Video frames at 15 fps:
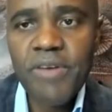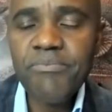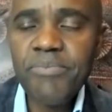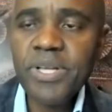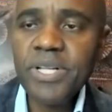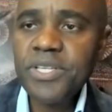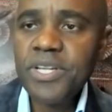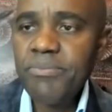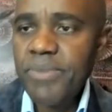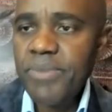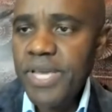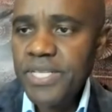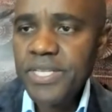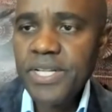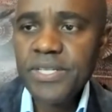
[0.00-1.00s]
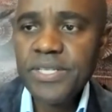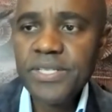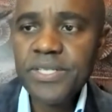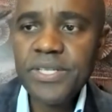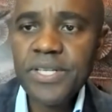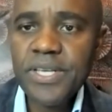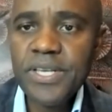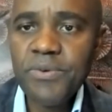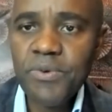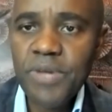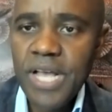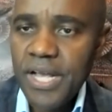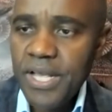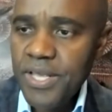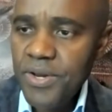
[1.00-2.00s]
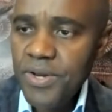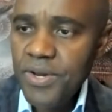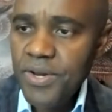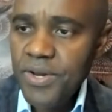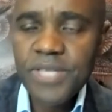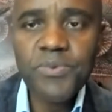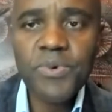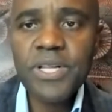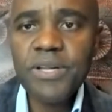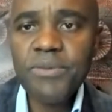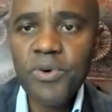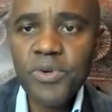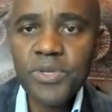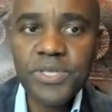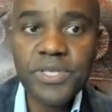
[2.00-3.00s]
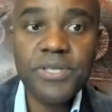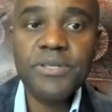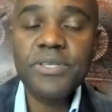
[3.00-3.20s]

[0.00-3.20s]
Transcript: I built an amazing, he's one of the most